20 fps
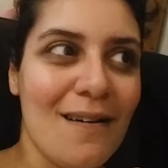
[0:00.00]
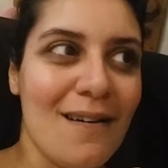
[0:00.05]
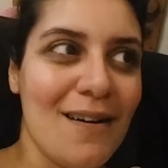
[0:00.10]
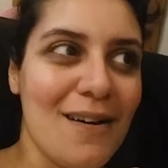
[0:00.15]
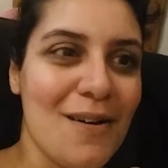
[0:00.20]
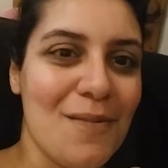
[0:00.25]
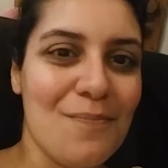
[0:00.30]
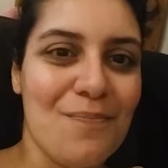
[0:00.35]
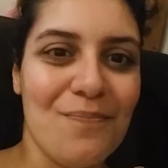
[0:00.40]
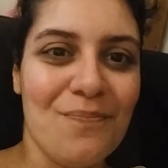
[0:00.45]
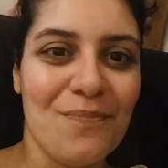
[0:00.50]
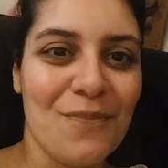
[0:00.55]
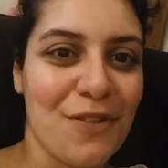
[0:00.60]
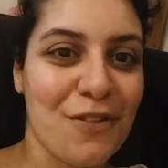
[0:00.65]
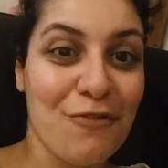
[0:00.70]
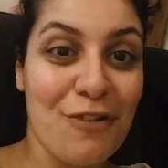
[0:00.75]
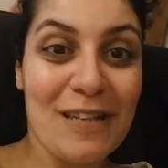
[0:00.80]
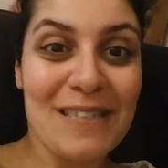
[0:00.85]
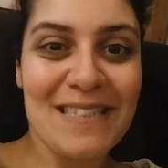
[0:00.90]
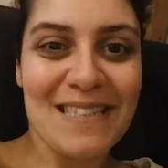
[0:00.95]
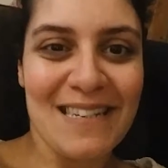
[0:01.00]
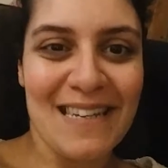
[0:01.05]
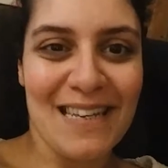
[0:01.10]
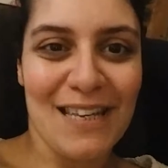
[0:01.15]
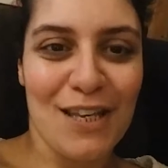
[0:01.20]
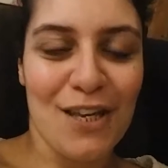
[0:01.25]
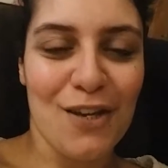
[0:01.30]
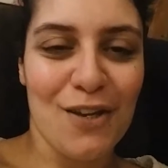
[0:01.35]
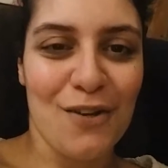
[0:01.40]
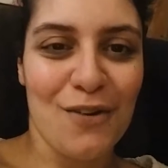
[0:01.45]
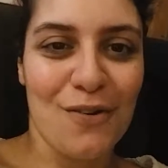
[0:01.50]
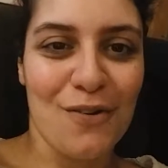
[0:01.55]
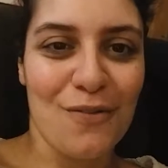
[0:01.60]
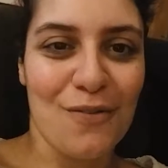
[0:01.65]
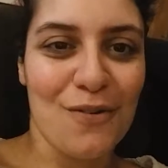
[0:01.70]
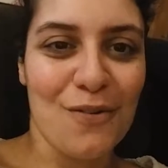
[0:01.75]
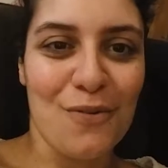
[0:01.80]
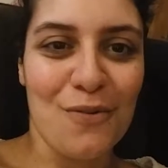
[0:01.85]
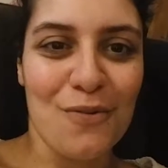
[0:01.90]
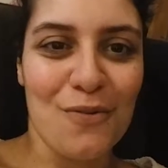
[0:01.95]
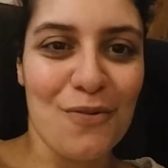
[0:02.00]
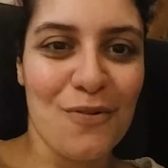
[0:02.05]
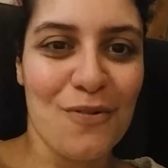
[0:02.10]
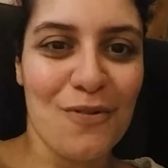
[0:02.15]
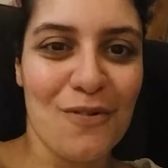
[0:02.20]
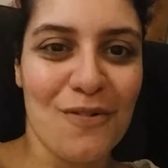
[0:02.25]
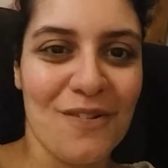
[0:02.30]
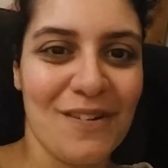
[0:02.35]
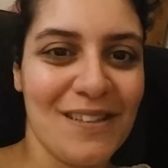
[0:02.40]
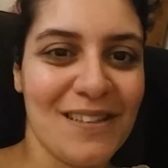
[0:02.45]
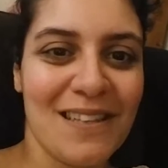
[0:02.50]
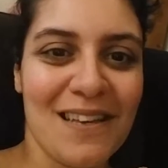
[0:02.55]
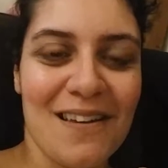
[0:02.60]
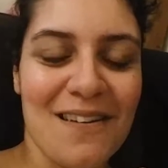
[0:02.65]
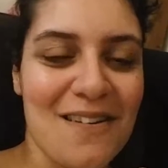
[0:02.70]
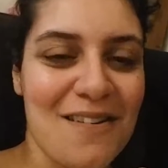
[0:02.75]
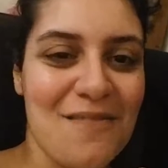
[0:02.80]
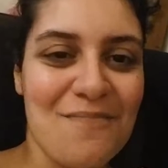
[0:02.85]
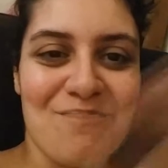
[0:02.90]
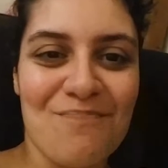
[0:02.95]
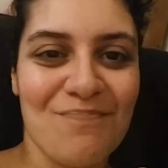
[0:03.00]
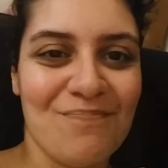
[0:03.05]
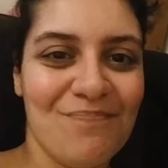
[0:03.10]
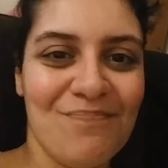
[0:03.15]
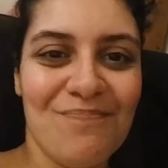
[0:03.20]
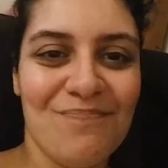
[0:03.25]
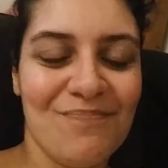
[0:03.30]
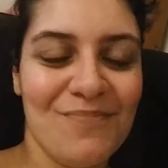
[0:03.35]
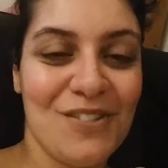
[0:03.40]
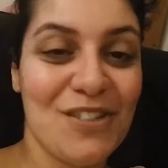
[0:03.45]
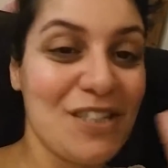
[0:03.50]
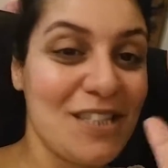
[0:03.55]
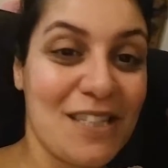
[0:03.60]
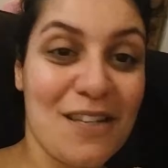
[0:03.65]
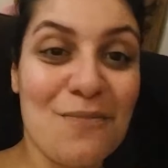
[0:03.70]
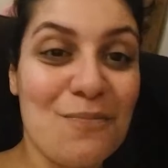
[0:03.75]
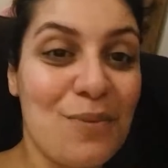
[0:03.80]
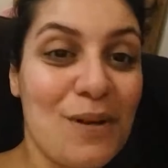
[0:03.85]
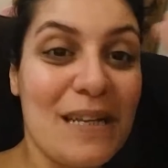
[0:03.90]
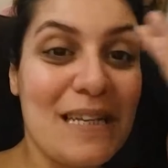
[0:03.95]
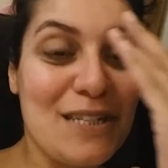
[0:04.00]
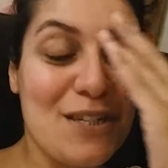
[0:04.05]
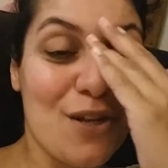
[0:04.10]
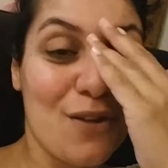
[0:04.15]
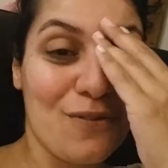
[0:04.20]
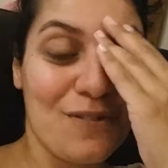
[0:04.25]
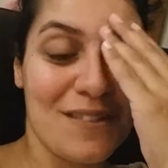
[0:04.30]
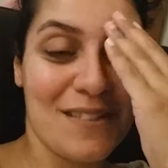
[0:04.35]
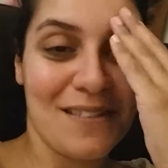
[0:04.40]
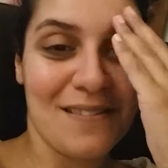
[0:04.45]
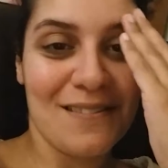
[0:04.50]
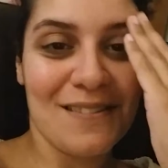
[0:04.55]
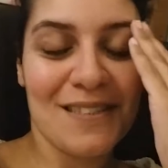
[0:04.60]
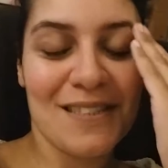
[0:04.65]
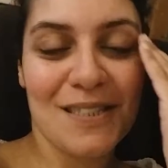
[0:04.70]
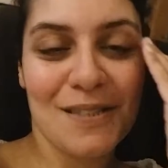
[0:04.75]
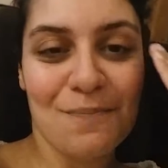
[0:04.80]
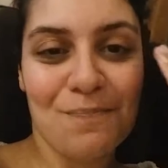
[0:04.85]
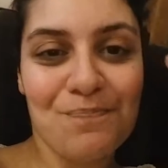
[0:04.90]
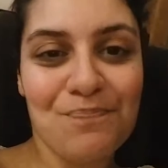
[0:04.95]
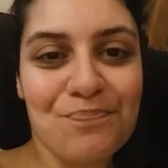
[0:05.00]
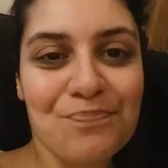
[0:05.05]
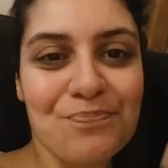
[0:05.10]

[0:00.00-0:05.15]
threatening you, or just complete nonsense.